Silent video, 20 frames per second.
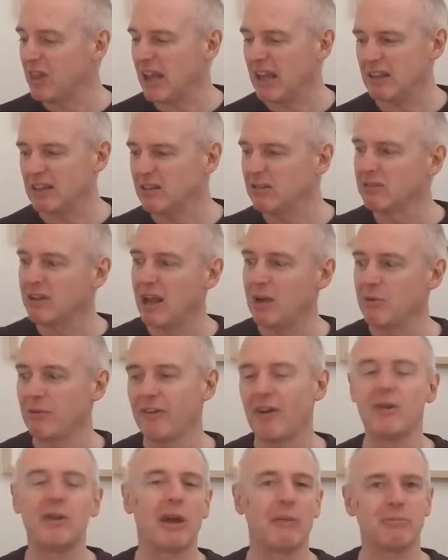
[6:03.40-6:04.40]
and thinks, OK,
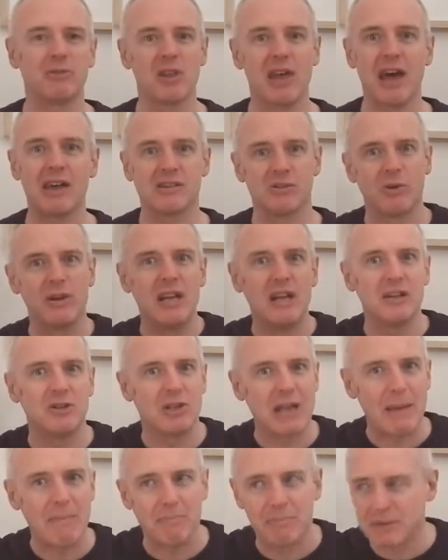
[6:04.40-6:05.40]
we're only up to there, so we
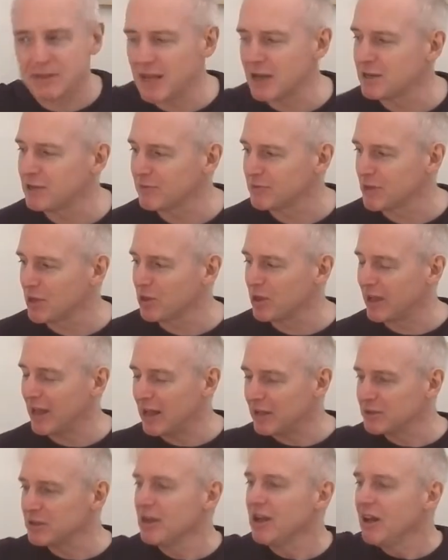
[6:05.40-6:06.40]
need 10% of something
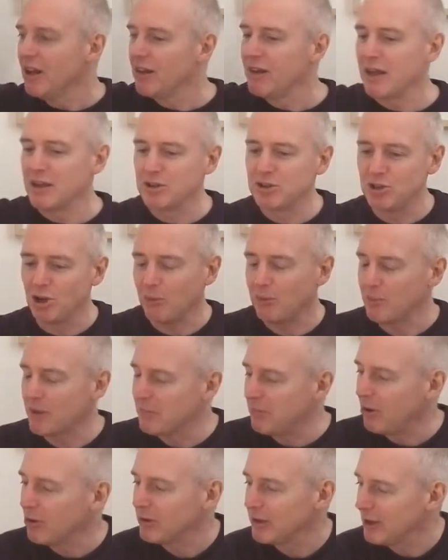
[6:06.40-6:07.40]
else. Let's top
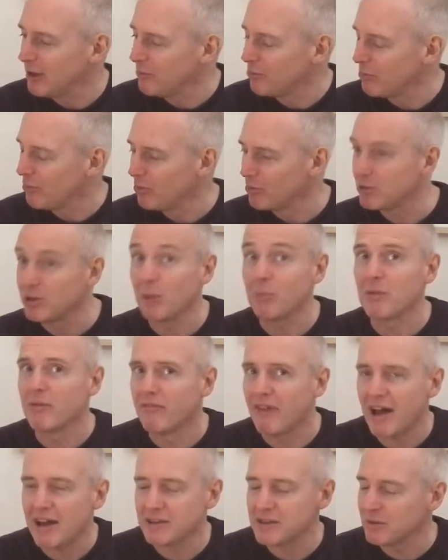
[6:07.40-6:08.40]
the bottle up or top the
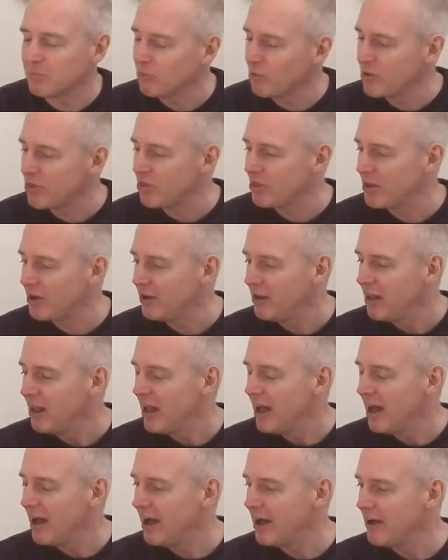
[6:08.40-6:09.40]
vat up with a
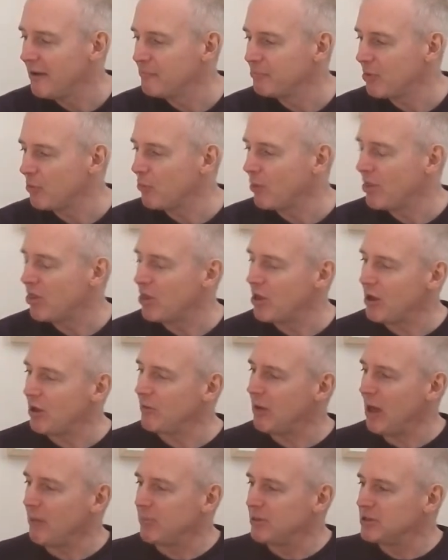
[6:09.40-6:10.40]

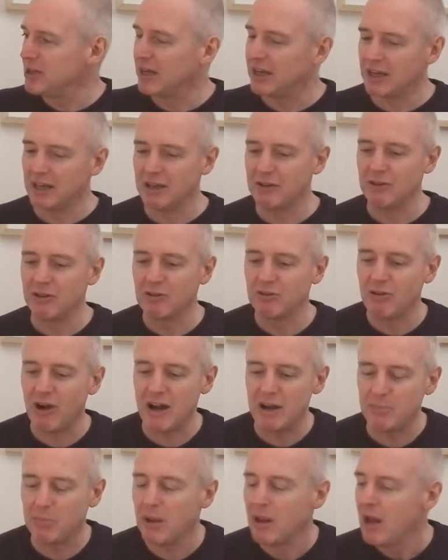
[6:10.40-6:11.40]
particular
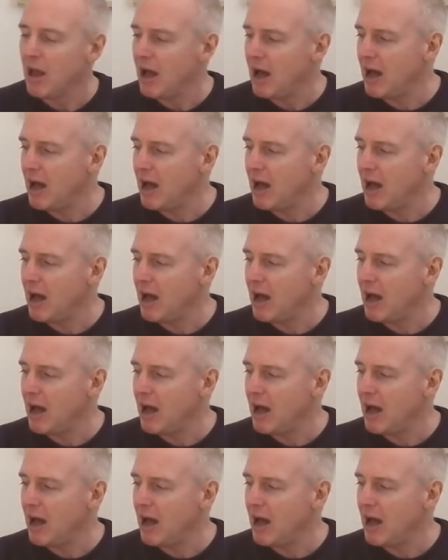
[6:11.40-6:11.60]
grape.